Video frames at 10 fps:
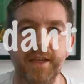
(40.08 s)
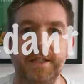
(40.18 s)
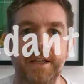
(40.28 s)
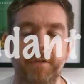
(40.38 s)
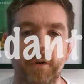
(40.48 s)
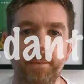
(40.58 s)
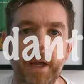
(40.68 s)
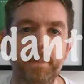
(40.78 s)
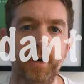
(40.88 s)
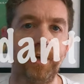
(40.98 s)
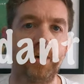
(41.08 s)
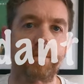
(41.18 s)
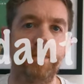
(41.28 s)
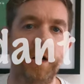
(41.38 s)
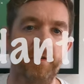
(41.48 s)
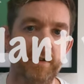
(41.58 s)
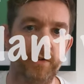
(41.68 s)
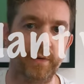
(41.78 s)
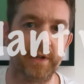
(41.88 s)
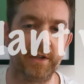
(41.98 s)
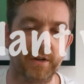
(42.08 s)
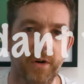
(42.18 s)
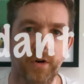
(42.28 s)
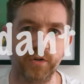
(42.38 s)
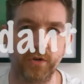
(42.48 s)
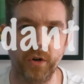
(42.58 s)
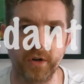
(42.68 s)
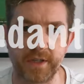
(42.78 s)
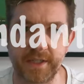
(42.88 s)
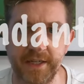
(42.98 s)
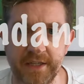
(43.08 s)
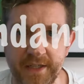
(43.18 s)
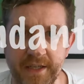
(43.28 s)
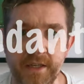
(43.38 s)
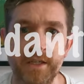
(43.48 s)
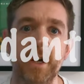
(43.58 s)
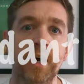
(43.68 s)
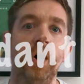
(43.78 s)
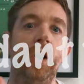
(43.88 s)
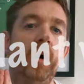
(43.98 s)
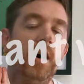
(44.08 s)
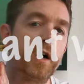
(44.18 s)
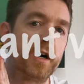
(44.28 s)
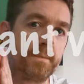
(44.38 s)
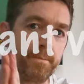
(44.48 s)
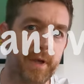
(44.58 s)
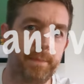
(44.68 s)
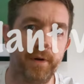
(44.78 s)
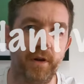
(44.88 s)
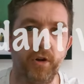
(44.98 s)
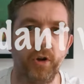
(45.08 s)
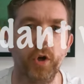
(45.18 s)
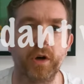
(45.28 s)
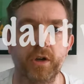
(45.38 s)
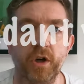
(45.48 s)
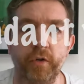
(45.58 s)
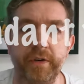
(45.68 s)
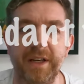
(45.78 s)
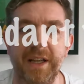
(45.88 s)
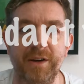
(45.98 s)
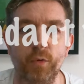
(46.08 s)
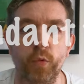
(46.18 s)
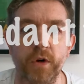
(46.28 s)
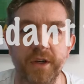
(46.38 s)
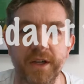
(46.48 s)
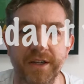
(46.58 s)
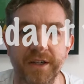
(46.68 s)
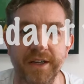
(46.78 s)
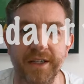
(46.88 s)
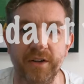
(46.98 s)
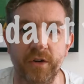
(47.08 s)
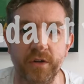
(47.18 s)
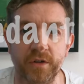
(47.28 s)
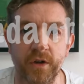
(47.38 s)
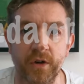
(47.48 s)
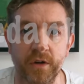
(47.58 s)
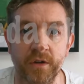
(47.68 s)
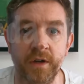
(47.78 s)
and this is for people who are married to either Hong Kong citizens or people who are currently working in Hong Kong.